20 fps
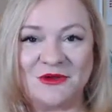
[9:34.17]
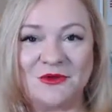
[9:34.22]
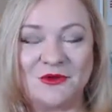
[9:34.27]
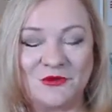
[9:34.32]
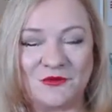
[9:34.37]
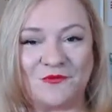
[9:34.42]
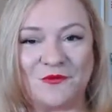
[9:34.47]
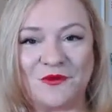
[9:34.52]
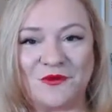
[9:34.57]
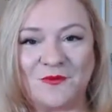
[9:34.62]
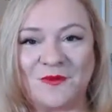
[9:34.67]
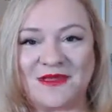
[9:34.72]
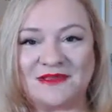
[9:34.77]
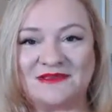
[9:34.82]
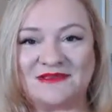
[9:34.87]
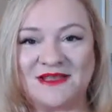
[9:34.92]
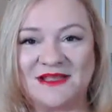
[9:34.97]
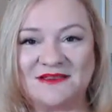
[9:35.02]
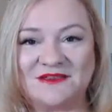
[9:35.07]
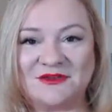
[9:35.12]
Look for the
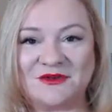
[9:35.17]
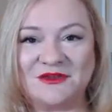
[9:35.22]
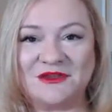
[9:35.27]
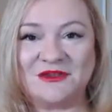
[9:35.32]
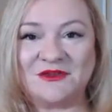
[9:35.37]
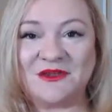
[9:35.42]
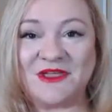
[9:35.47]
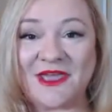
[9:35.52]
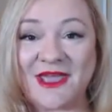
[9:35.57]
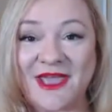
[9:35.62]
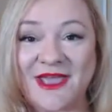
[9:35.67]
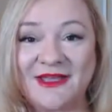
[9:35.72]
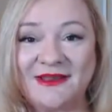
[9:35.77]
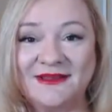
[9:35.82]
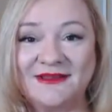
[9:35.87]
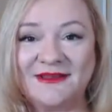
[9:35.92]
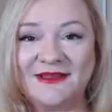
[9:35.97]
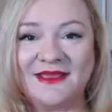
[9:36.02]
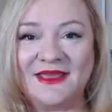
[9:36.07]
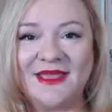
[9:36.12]
best sunscreen you can
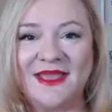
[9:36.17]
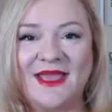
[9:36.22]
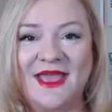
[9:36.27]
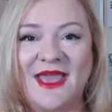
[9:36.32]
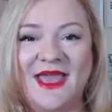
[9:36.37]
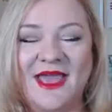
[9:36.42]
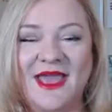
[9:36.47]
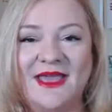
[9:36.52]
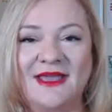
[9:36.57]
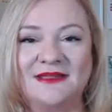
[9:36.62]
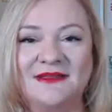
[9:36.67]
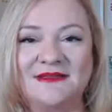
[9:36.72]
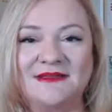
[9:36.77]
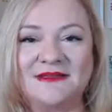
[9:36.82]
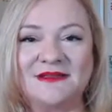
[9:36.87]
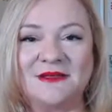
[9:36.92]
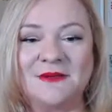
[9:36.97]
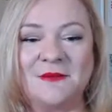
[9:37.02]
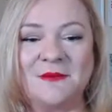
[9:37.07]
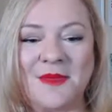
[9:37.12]
and
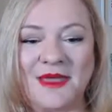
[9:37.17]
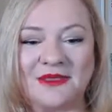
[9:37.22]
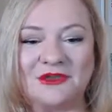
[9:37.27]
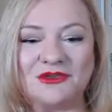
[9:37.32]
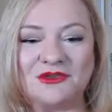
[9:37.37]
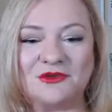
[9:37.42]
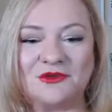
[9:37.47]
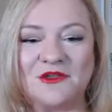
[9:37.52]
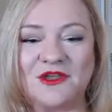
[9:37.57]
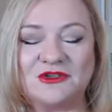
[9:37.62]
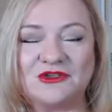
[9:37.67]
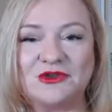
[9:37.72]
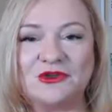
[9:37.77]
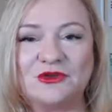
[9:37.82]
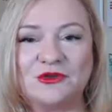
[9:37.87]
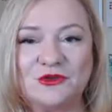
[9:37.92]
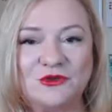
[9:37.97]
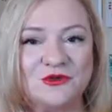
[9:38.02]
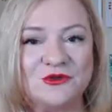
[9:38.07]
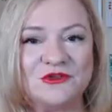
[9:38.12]
make sure that you
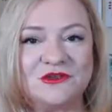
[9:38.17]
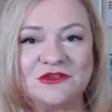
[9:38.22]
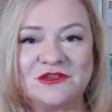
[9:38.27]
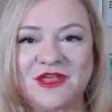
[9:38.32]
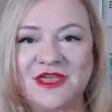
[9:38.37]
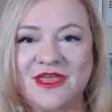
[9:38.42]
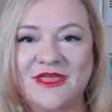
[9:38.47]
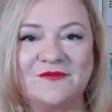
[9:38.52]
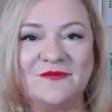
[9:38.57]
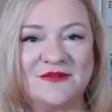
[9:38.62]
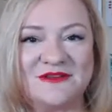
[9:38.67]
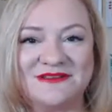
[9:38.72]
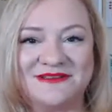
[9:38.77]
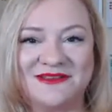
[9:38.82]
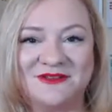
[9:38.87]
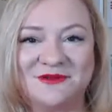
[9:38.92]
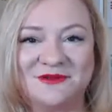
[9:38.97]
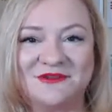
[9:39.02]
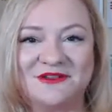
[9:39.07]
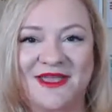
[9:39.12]
use it every
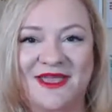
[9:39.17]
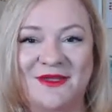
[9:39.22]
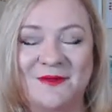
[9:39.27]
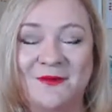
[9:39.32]
single day.